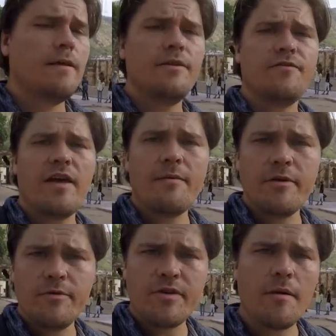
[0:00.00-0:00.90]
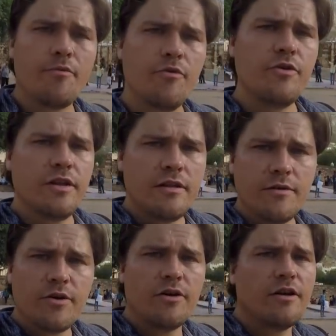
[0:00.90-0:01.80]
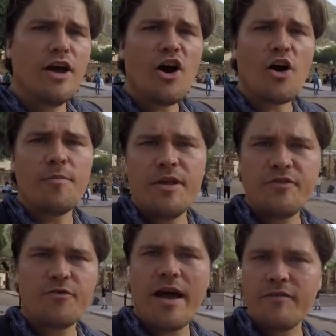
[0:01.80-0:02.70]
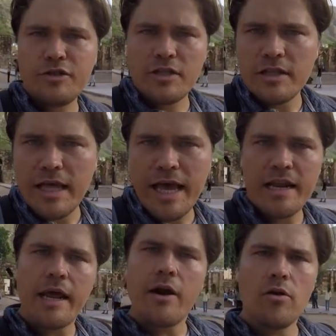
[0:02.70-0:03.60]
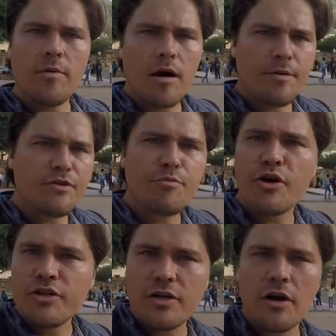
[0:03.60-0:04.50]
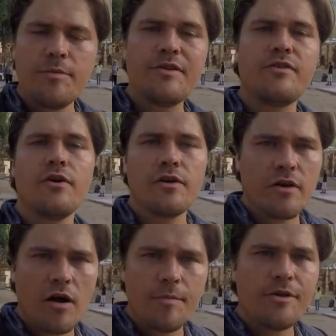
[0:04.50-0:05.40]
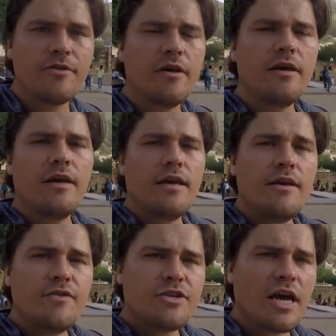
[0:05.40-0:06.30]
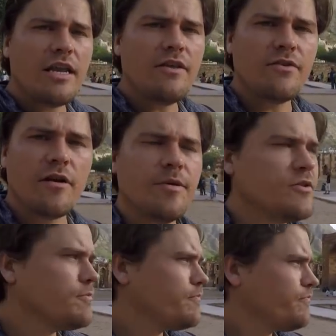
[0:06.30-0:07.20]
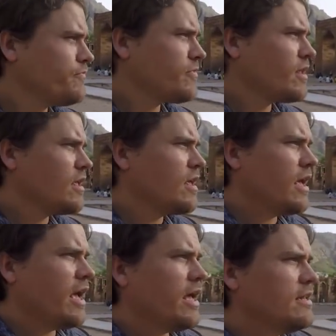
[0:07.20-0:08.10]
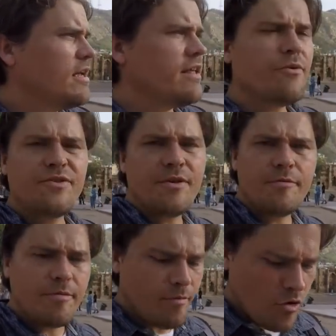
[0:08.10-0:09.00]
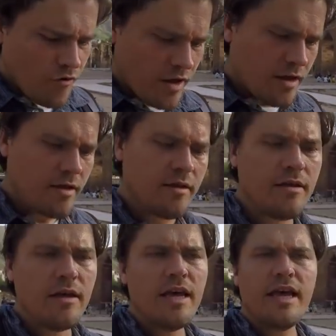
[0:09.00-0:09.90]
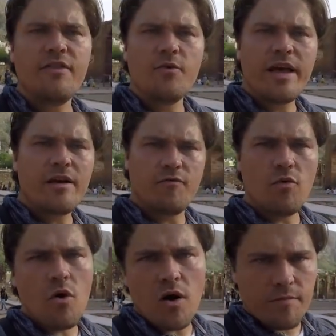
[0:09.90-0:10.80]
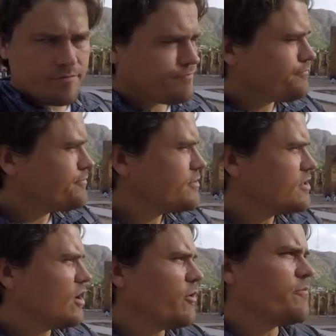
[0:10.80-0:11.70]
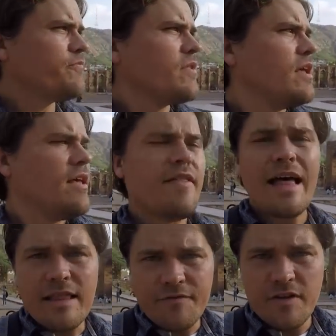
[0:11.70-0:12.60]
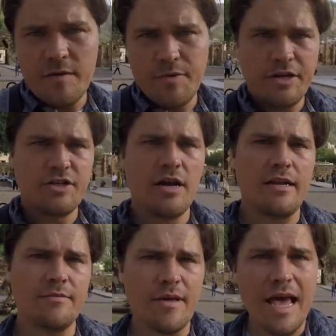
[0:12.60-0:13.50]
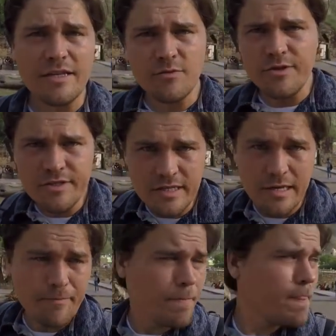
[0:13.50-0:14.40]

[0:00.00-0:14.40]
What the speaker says: His family was uprooted. There were armies ravaging the land, Arab armies, Persian armies, Turkic armies, even Chinese armies. And they always seemed to be moving in the wake of war. So that left an impression on him, as we'll see.